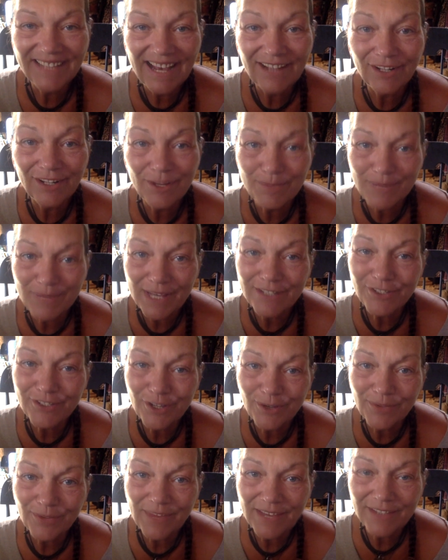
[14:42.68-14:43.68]
I'll update
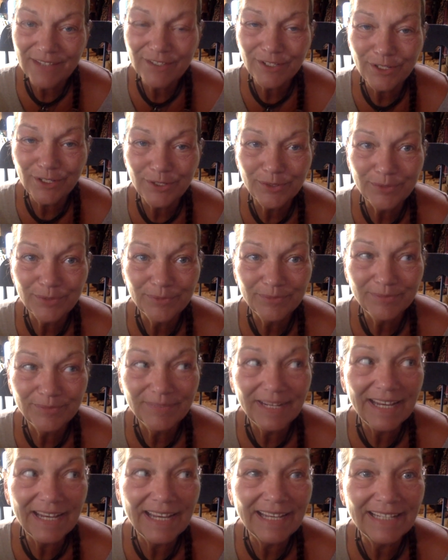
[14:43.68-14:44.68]
you on that too.
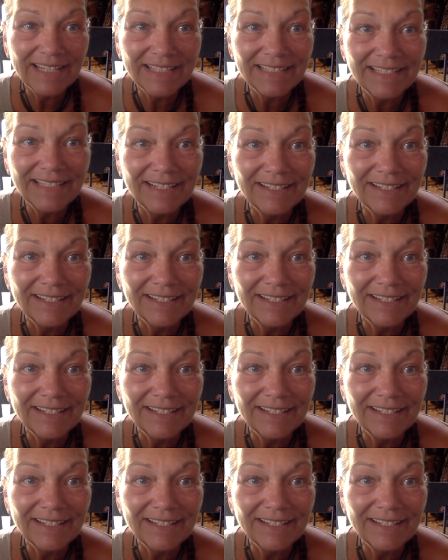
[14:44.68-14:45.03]
And